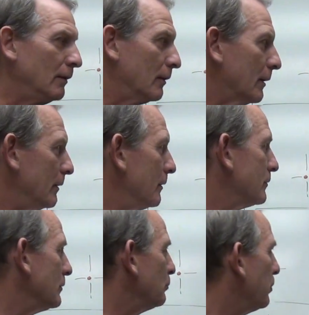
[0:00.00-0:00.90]
Again,
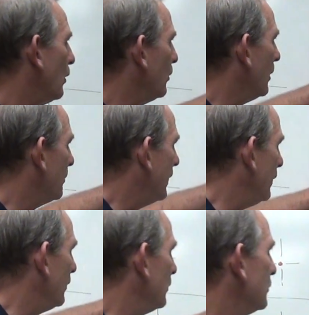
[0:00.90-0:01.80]
this is blown up
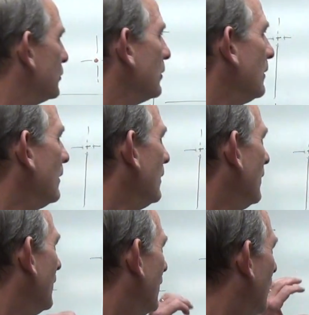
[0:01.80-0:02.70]
huge
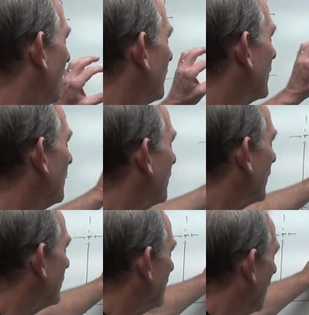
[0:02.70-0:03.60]

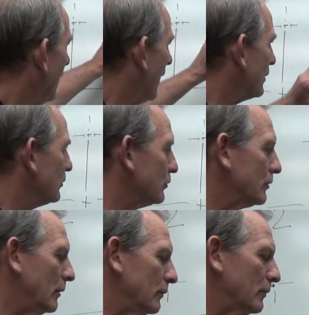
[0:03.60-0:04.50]
compared to that actual
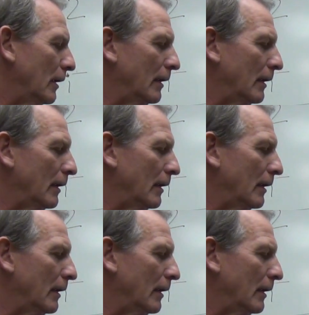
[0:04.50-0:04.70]
cylinder.